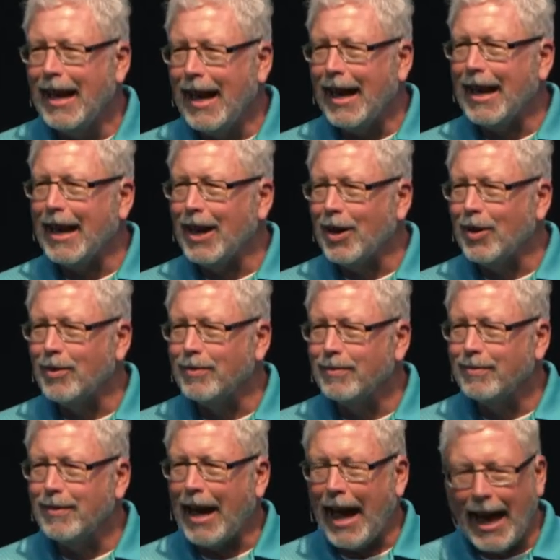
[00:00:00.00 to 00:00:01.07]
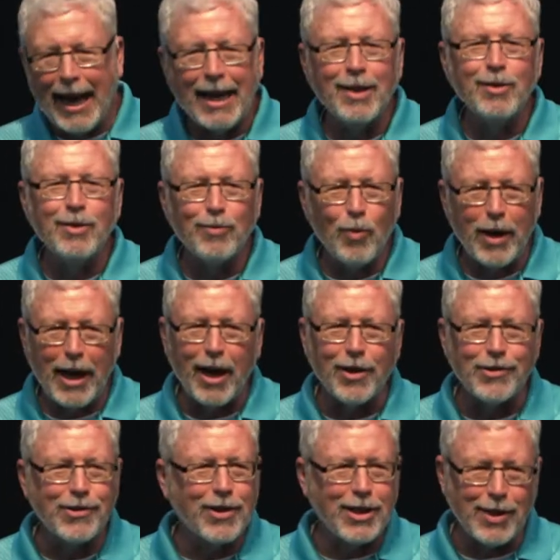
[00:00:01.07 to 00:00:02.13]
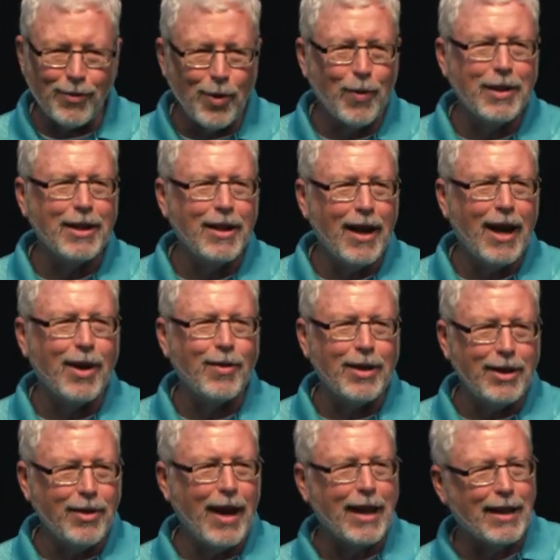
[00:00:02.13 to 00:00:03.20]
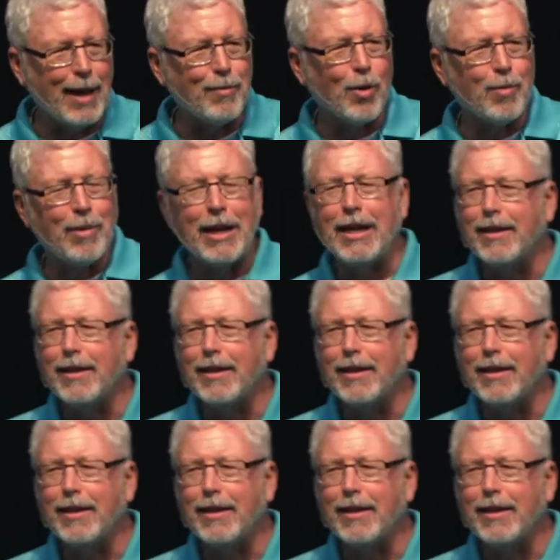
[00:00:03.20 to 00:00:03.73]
And I go, and what else? Because if you win the lottery, you got a lot more money